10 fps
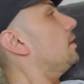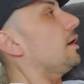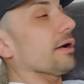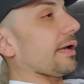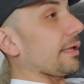
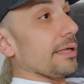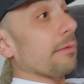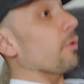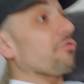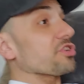Okay, yeah.
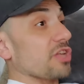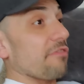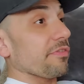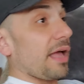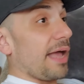First
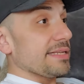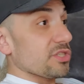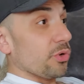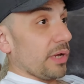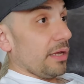off, I
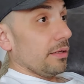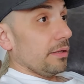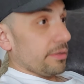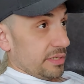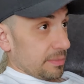disagree.
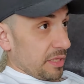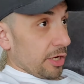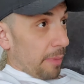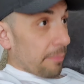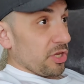There is something
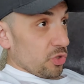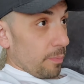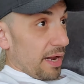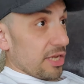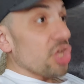your mom can do
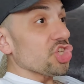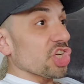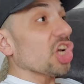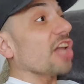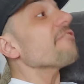about it. She
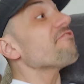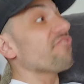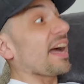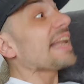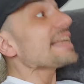could call the
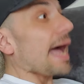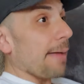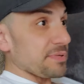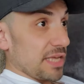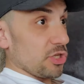fucking
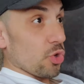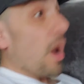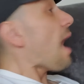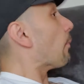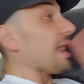cops on you.
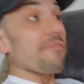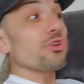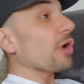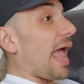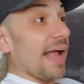Whenever
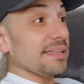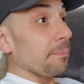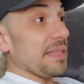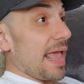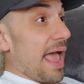you act
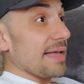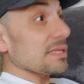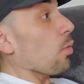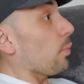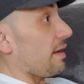up the
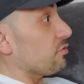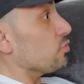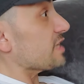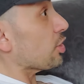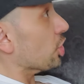ass, whenever you
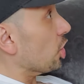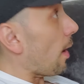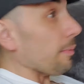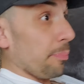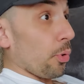say you're going to go
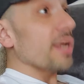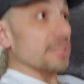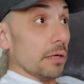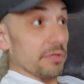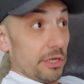out with boys,
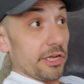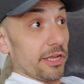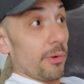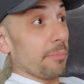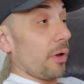you're going to
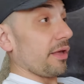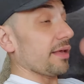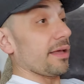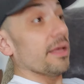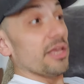go out,
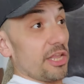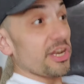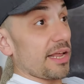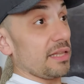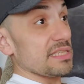okay, and you're
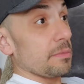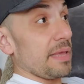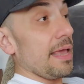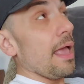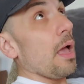not going to listen to
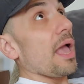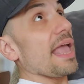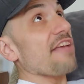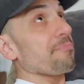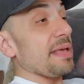me.
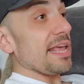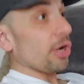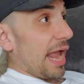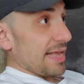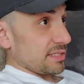If beating her
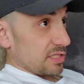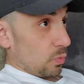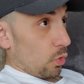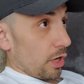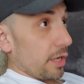ass doesn't
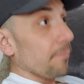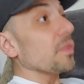work,